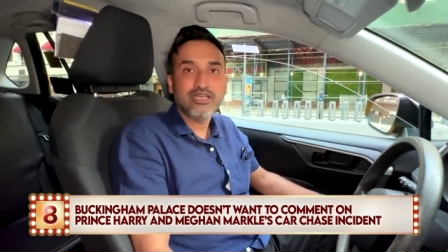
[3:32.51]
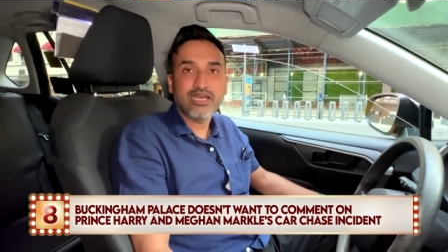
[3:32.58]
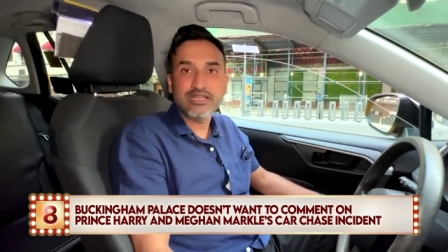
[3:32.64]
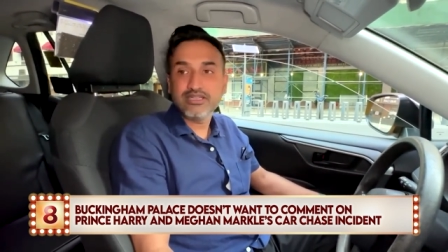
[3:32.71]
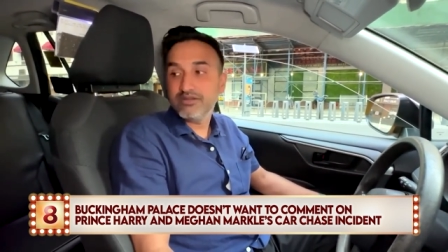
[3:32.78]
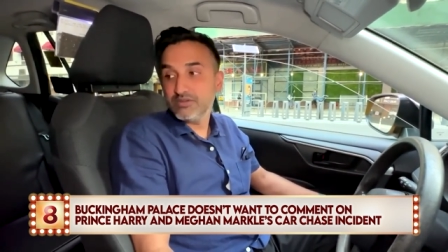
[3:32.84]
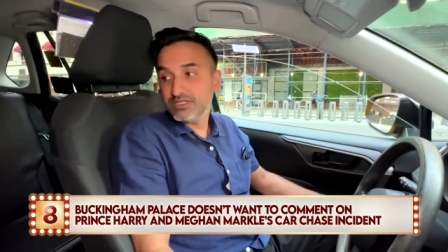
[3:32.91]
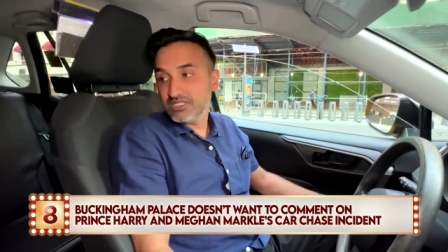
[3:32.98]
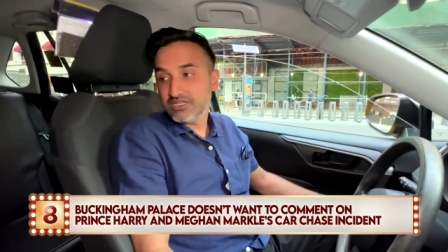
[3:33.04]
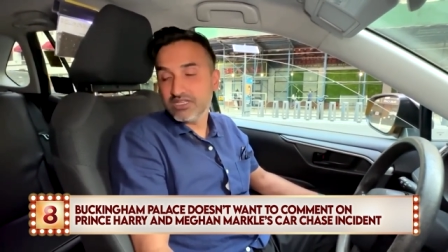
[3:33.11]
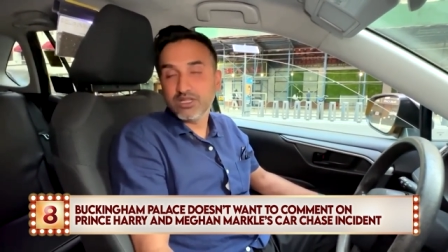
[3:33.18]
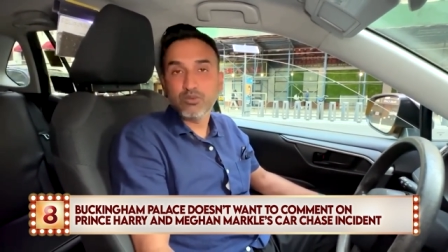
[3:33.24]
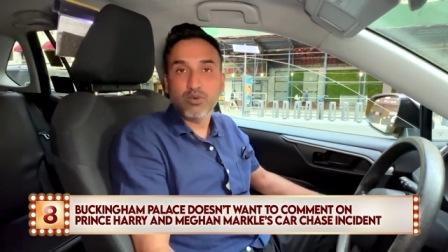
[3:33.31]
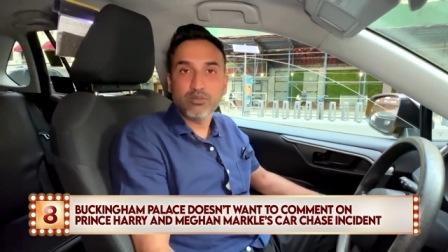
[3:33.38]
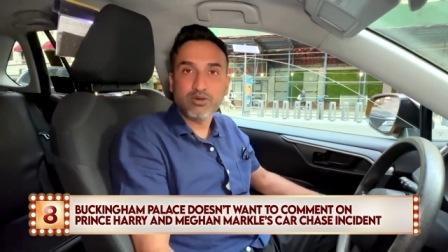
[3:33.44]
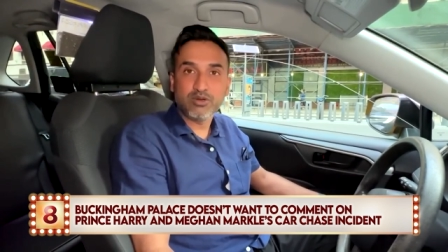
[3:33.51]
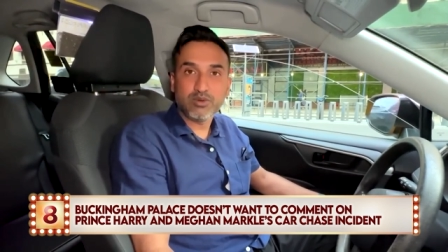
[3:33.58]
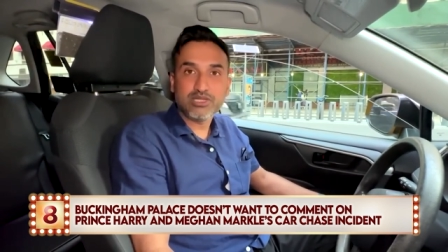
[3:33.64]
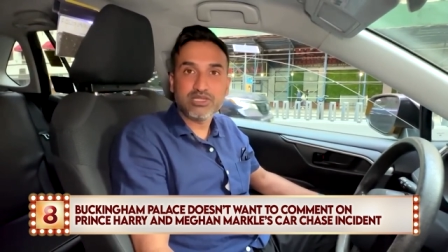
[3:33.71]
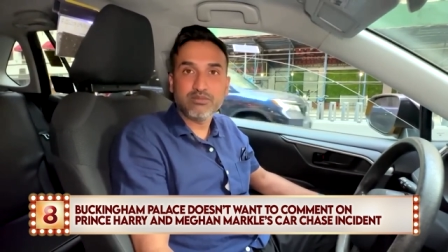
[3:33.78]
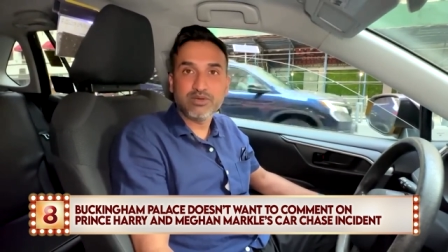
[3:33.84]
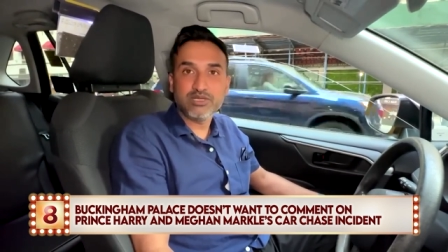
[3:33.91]
And there was another woman
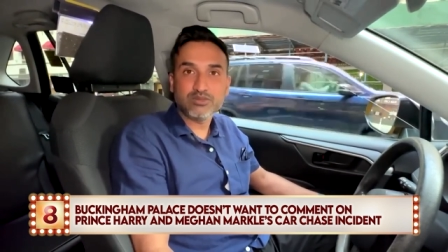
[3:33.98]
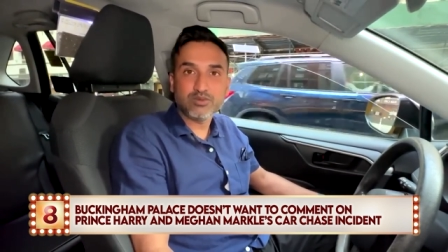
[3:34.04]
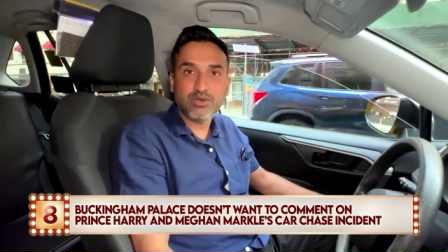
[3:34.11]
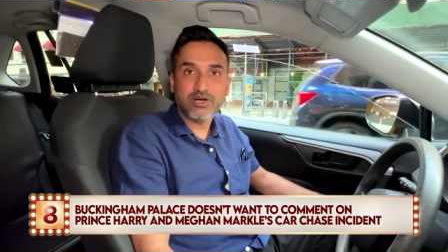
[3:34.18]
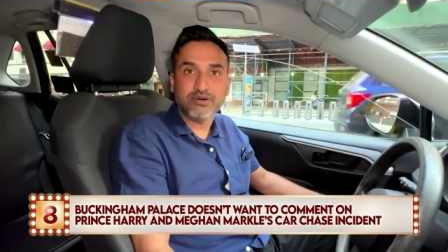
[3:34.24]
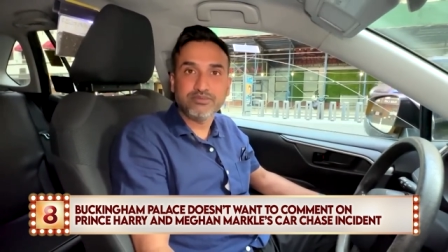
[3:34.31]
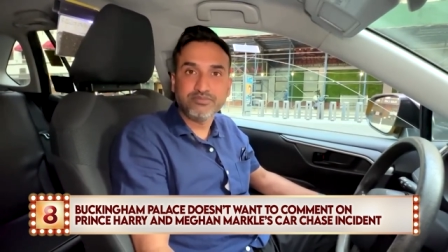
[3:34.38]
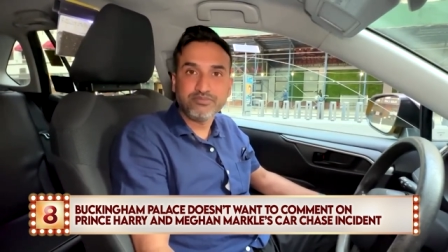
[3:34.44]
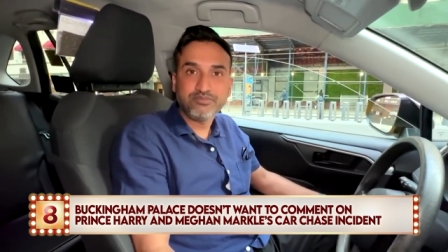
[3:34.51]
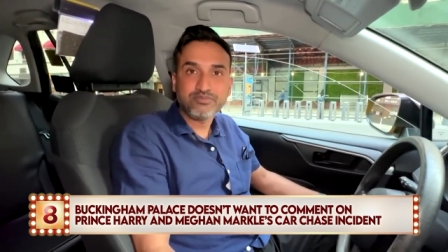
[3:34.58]
with them as well.